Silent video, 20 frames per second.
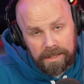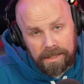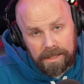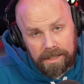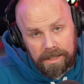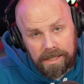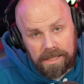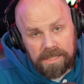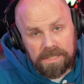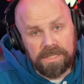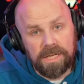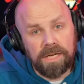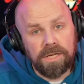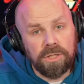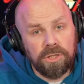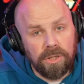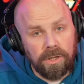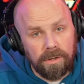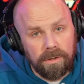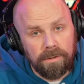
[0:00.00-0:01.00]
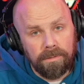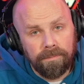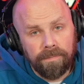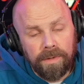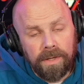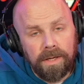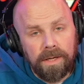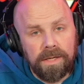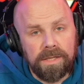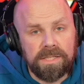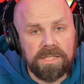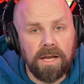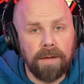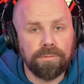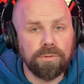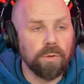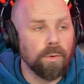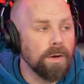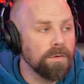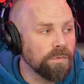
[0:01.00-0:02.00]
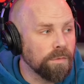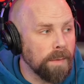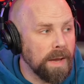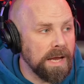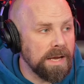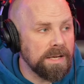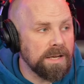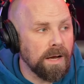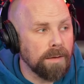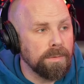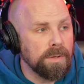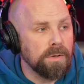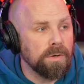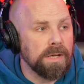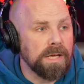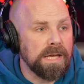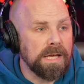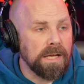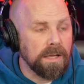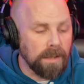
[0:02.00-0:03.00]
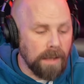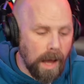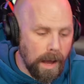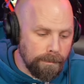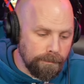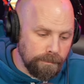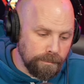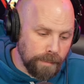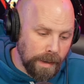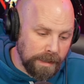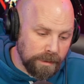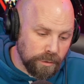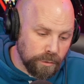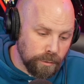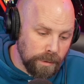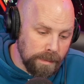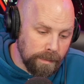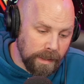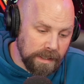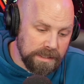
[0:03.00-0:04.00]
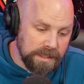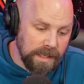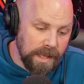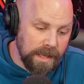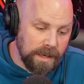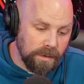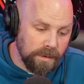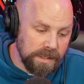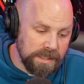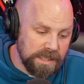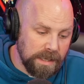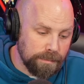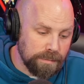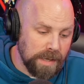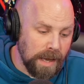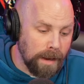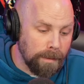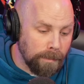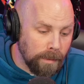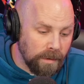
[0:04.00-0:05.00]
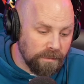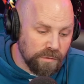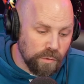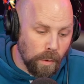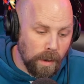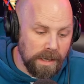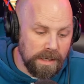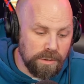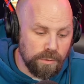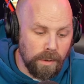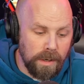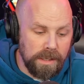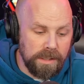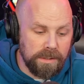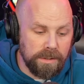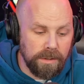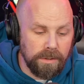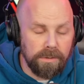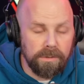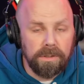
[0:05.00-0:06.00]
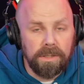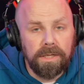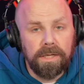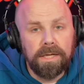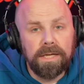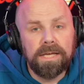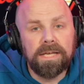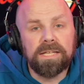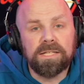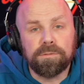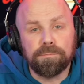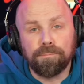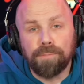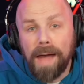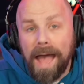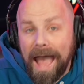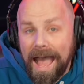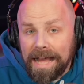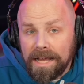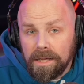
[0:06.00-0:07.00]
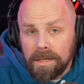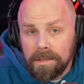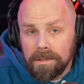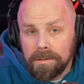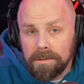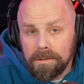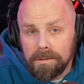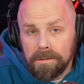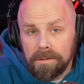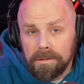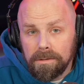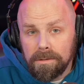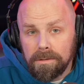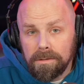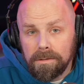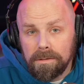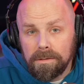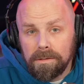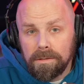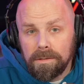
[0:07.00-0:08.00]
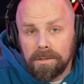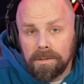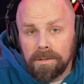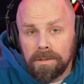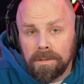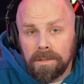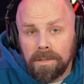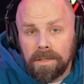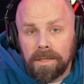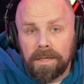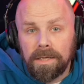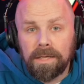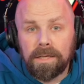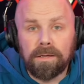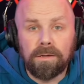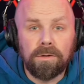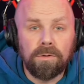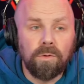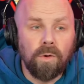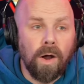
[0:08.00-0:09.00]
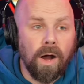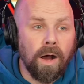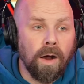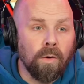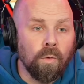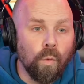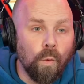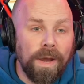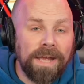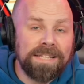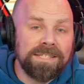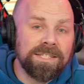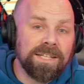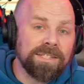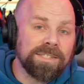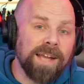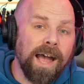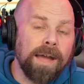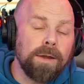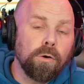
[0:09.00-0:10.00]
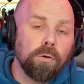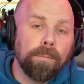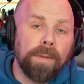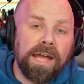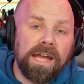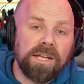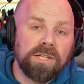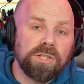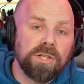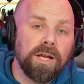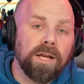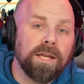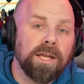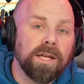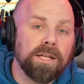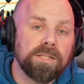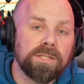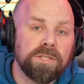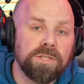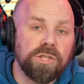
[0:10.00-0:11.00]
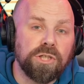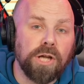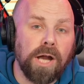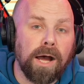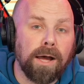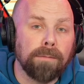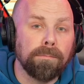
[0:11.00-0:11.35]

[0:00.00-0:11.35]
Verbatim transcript: He's injured. He steps away from AEW to heal up. About three months later, in September of 2022, he's back. He uh, wins a title match against Jon